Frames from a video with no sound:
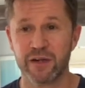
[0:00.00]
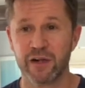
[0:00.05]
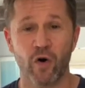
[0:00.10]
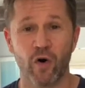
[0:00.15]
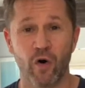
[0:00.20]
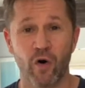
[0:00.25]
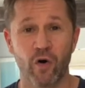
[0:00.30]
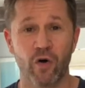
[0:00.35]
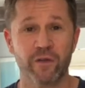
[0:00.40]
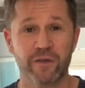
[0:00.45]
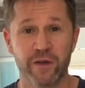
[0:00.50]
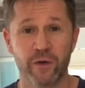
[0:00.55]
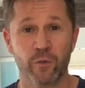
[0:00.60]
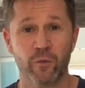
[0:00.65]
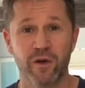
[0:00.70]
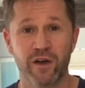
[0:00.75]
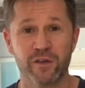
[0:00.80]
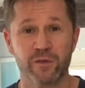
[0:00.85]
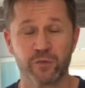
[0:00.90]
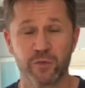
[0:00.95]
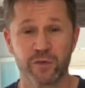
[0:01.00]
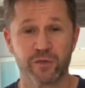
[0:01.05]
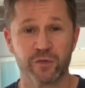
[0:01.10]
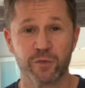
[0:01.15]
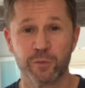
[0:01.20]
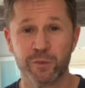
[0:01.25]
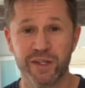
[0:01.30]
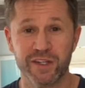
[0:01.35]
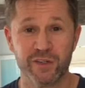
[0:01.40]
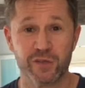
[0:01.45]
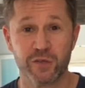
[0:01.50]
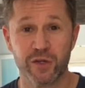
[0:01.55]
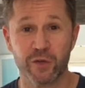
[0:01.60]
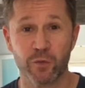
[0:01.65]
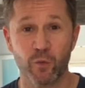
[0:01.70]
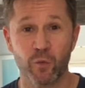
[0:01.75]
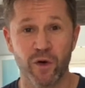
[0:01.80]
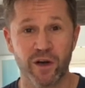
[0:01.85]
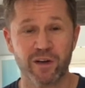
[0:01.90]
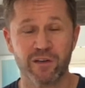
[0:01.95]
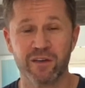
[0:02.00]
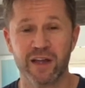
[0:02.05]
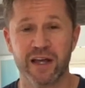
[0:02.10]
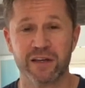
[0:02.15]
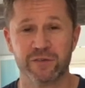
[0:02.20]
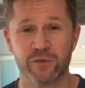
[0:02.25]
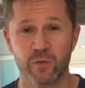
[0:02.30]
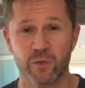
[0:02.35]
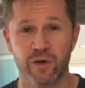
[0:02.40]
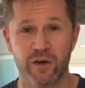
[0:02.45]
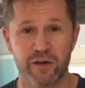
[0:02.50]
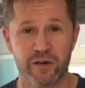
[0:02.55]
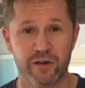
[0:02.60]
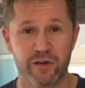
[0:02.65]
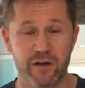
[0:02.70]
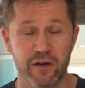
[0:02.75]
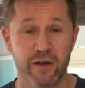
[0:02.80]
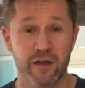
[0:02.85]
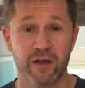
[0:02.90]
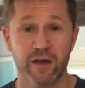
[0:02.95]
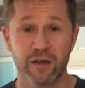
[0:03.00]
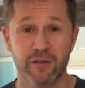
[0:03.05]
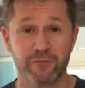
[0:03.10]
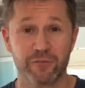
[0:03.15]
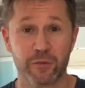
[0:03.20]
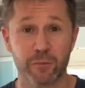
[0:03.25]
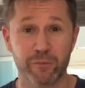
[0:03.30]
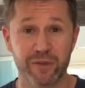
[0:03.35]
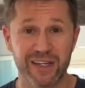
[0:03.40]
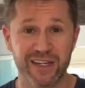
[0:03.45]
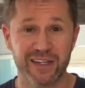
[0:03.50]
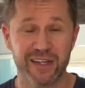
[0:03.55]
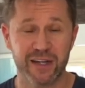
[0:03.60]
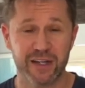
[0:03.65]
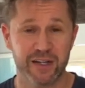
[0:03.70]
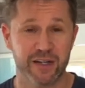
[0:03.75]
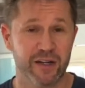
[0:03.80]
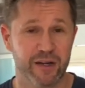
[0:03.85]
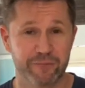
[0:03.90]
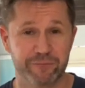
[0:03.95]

All there was for me to drink one glass of water from me getting up.